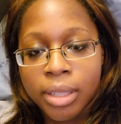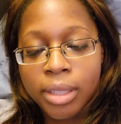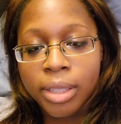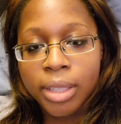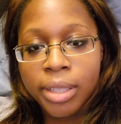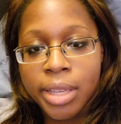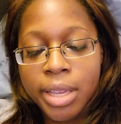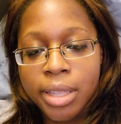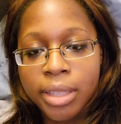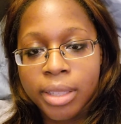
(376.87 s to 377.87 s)
The
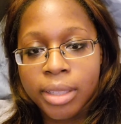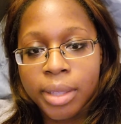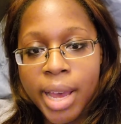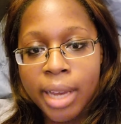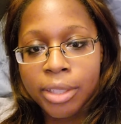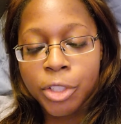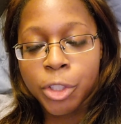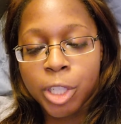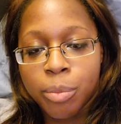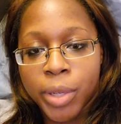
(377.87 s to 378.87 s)
last
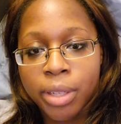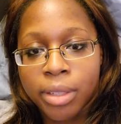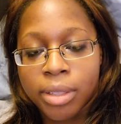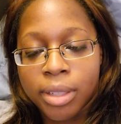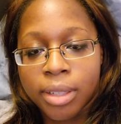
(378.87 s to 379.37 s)
treatment,